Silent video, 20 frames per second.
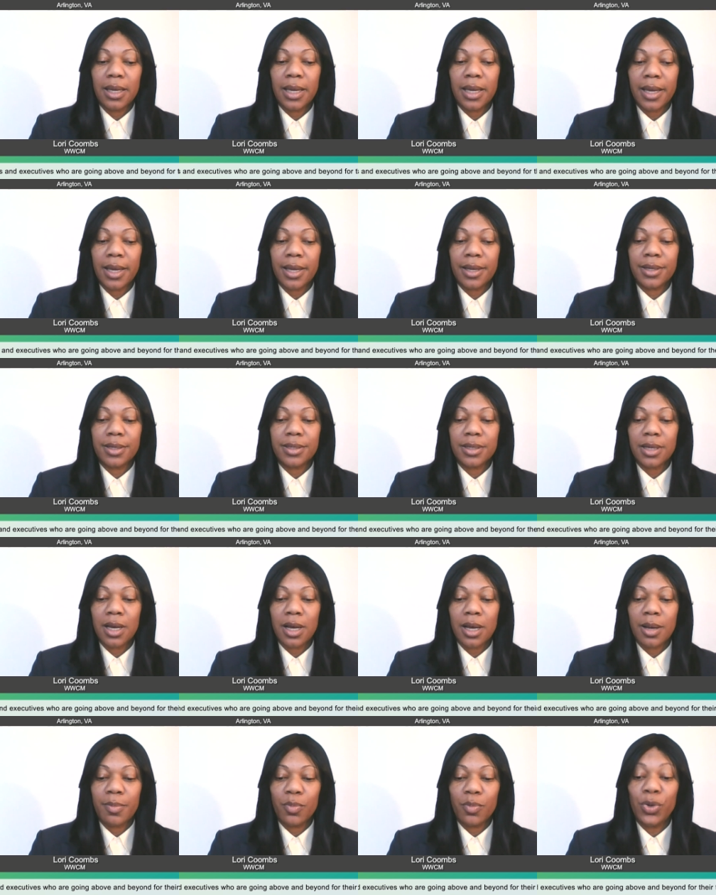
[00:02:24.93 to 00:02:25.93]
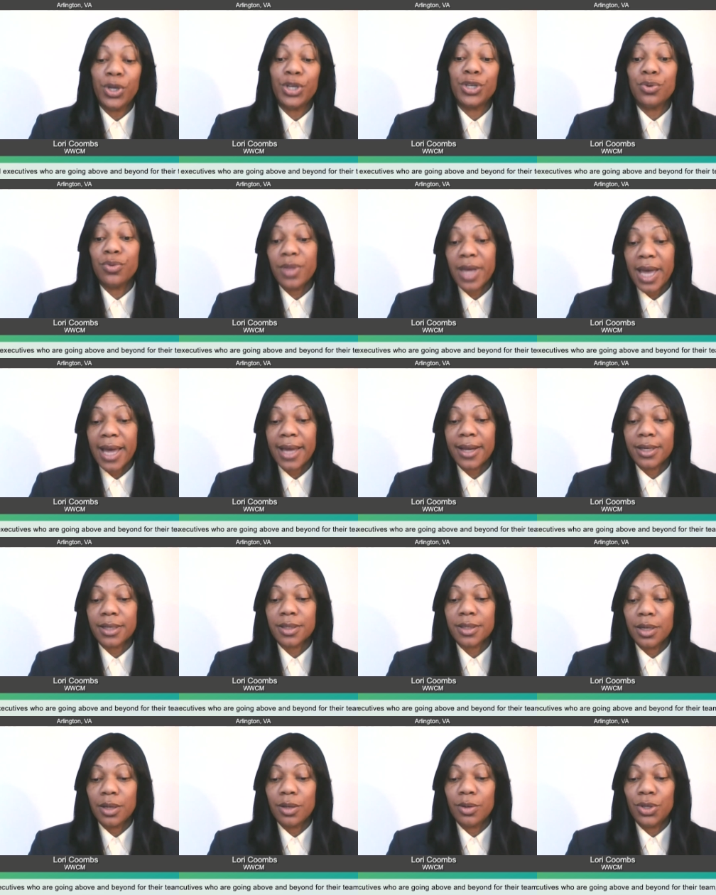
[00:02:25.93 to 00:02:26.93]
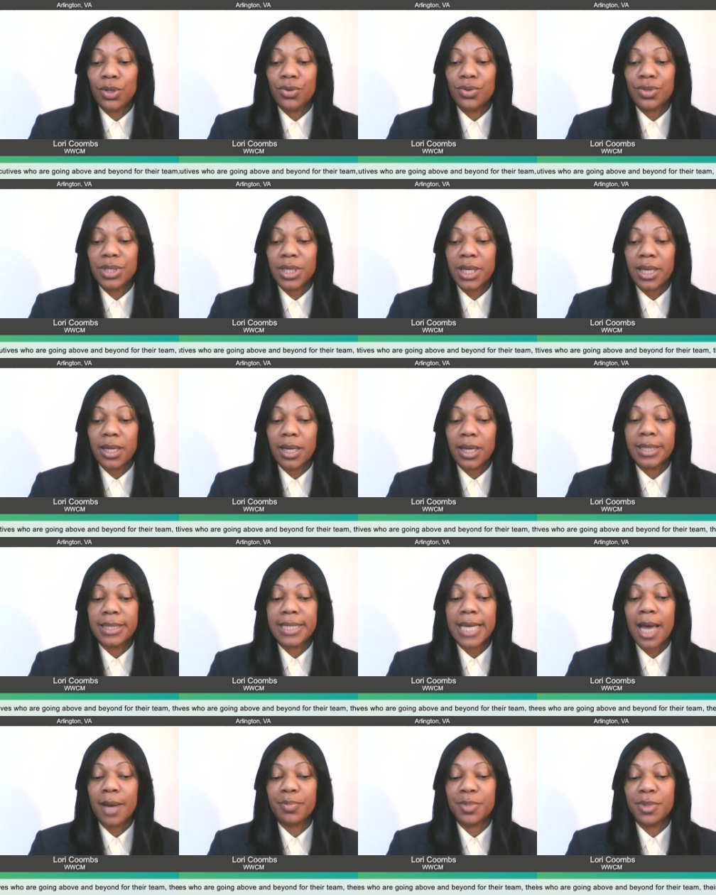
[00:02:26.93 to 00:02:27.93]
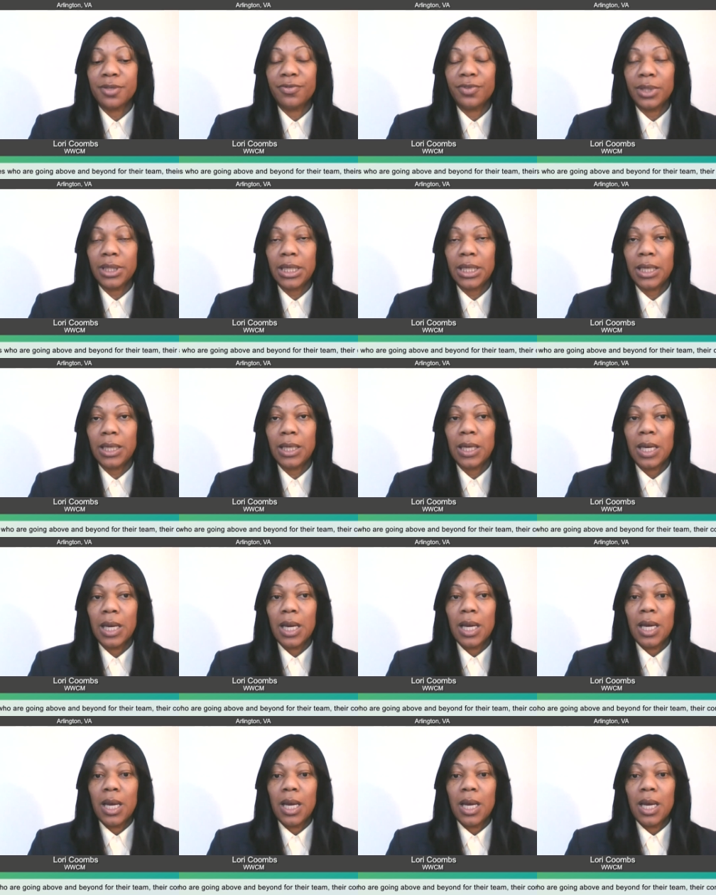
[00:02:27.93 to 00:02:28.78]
And we do that using adaptively